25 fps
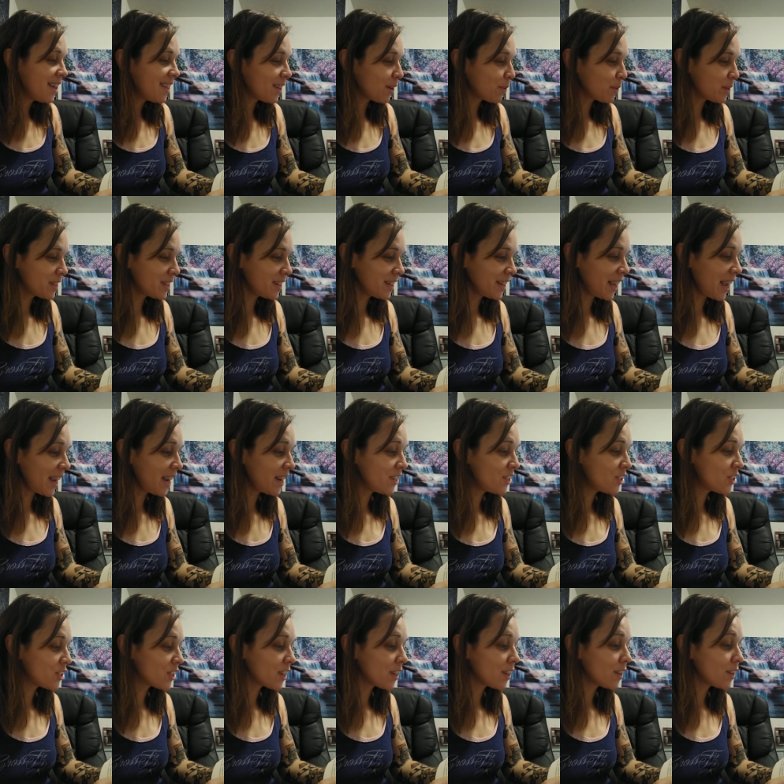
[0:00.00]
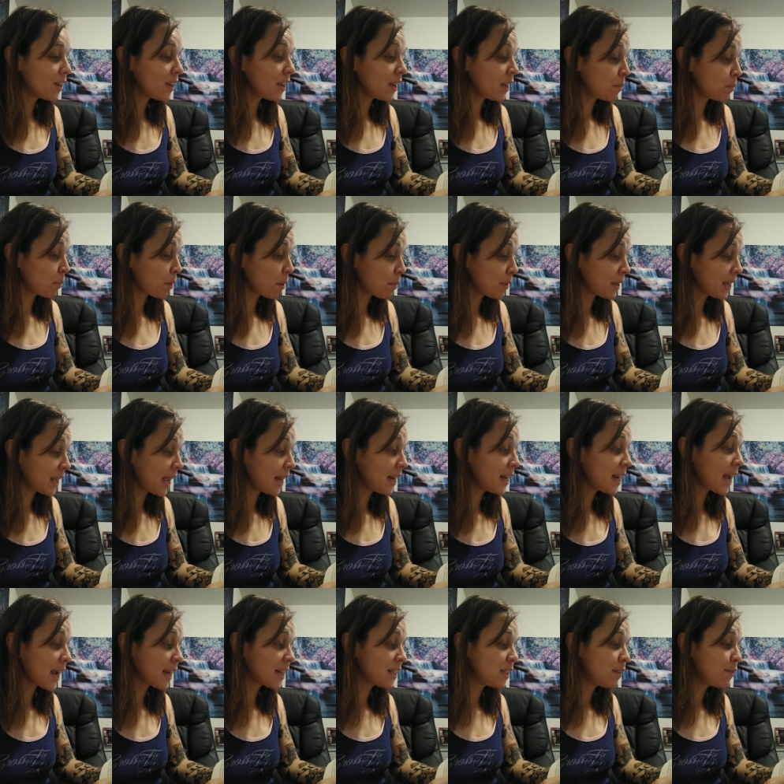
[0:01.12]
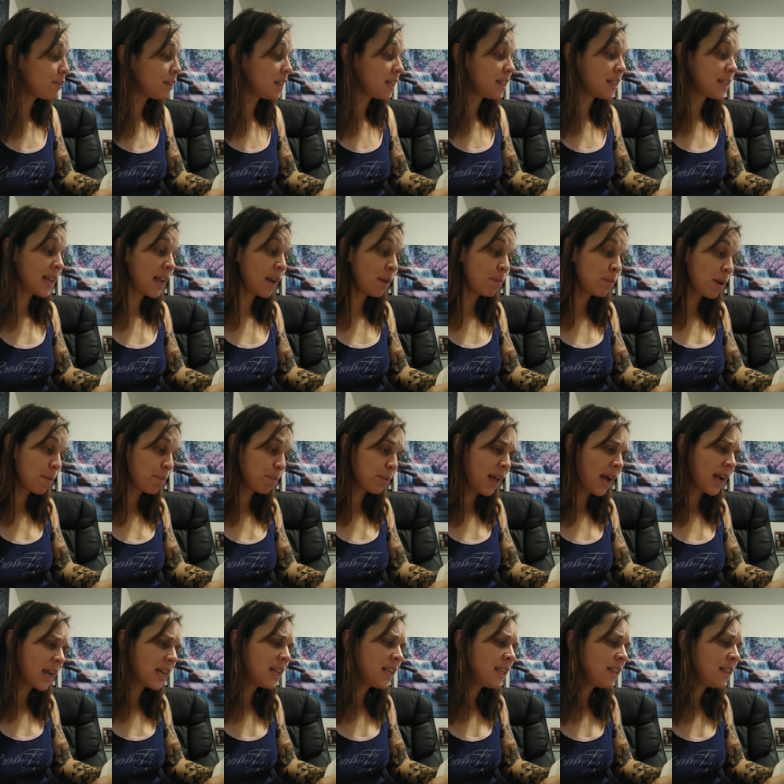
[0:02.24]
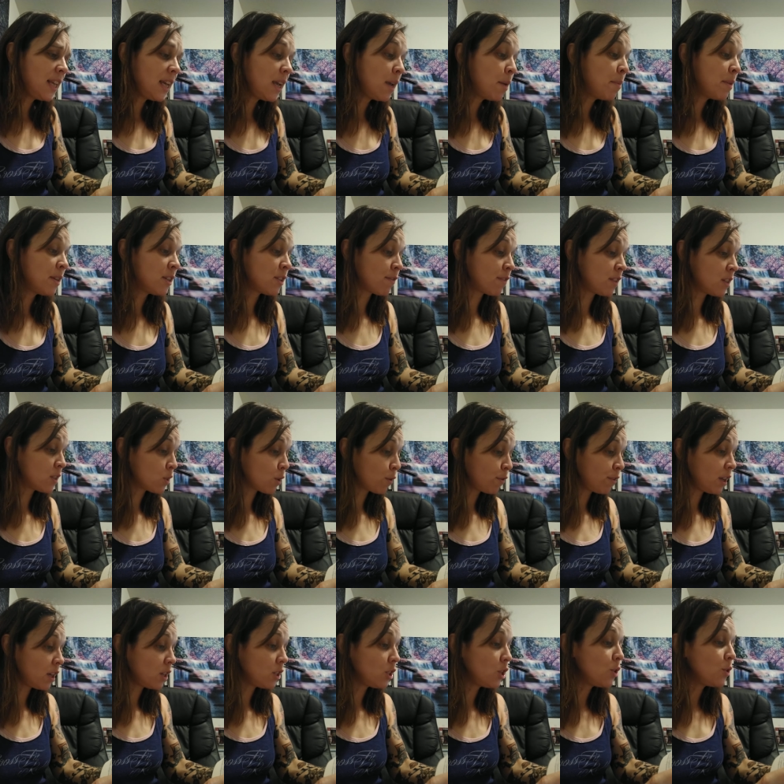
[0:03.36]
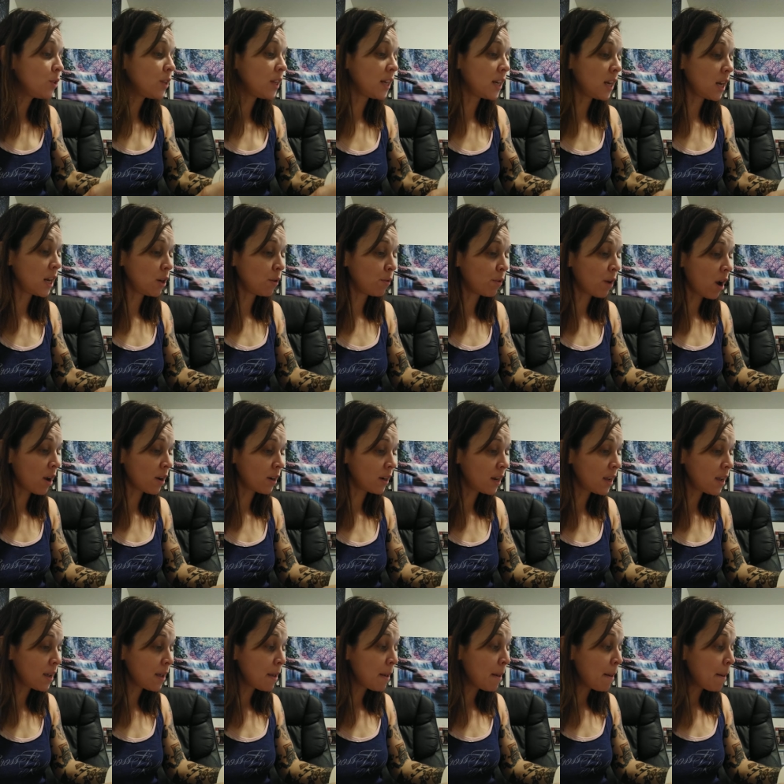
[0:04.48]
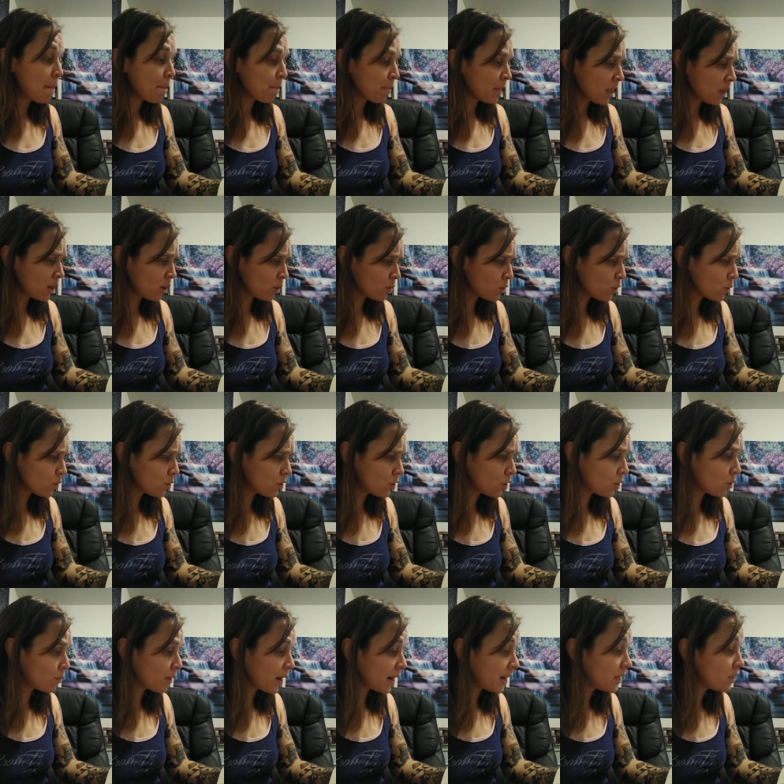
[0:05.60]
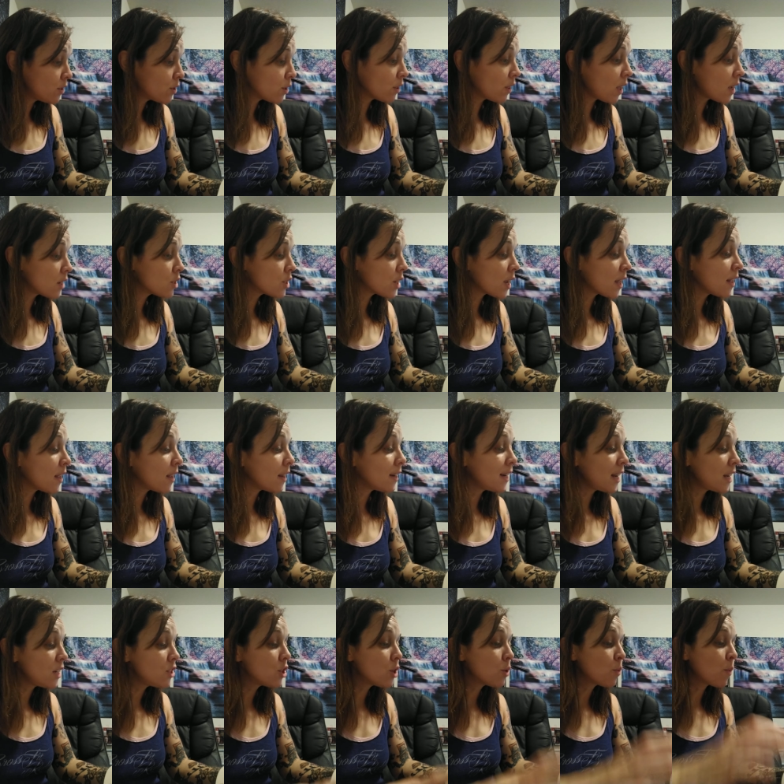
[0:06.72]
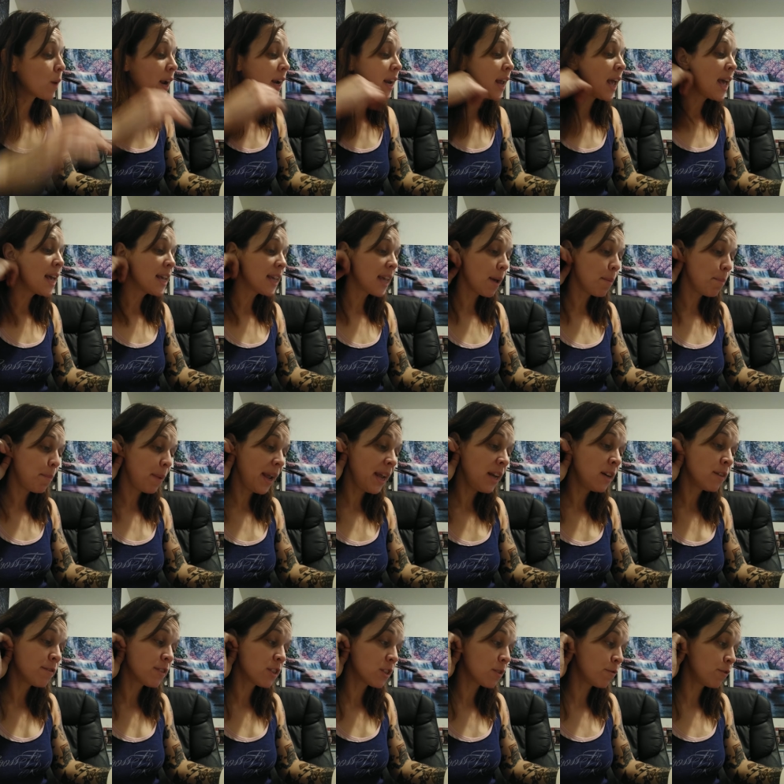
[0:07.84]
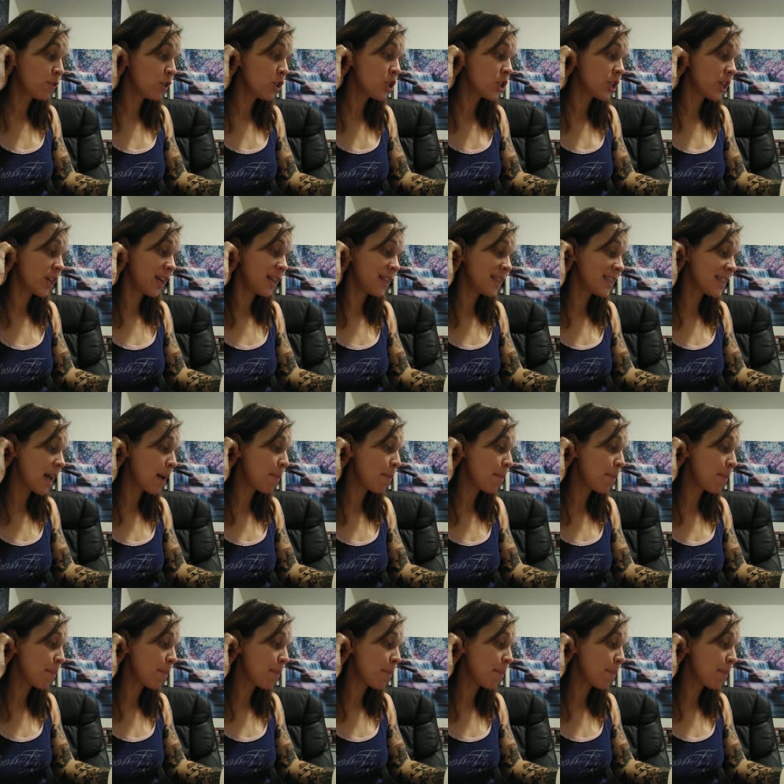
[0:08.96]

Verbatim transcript: that was engaged in propaganda activities aimed at blackening the image of the Soviet Union in Iran. It also stood ready to launch a nationwide campaign of subversion and